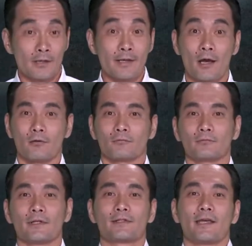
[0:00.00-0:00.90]
Now,
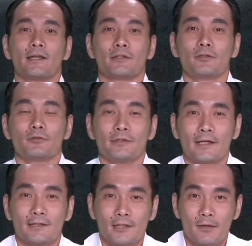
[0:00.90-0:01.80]
let's get into
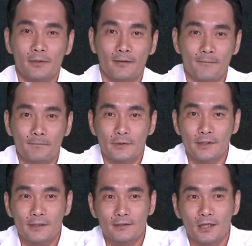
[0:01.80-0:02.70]
today's topic.
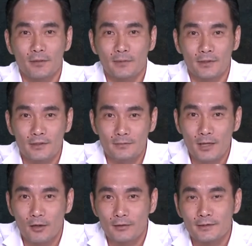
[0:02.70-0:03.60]
Today's topic is
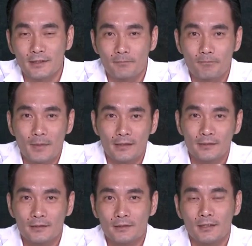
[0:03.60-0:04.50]
about tip
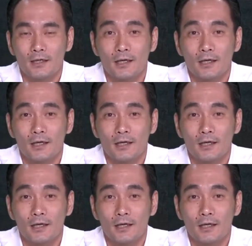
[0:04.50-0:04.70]
maintenance.